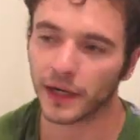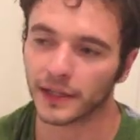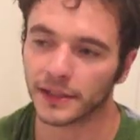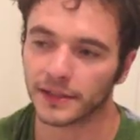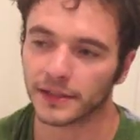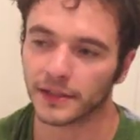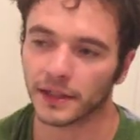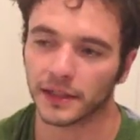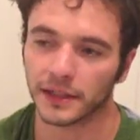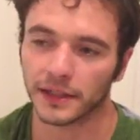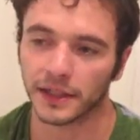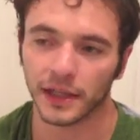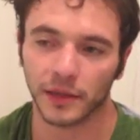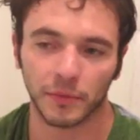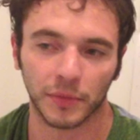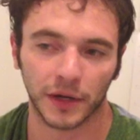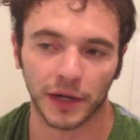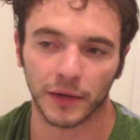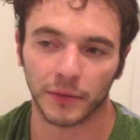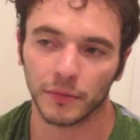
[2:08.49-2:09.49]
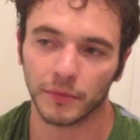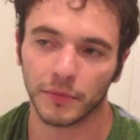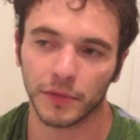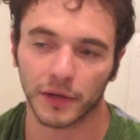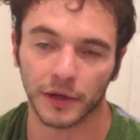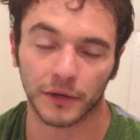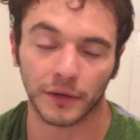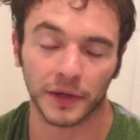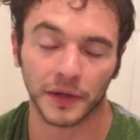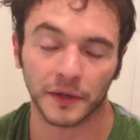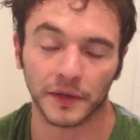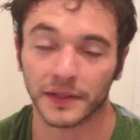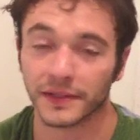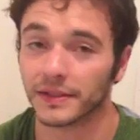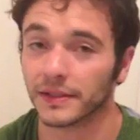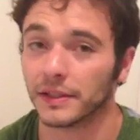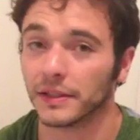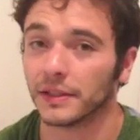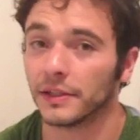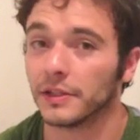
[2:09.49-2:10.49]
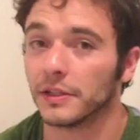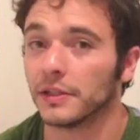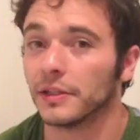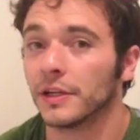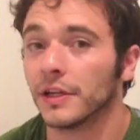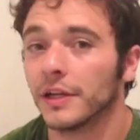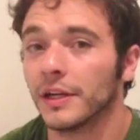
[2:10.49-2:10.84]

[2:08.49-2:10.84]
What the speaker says: I study hip hop around the city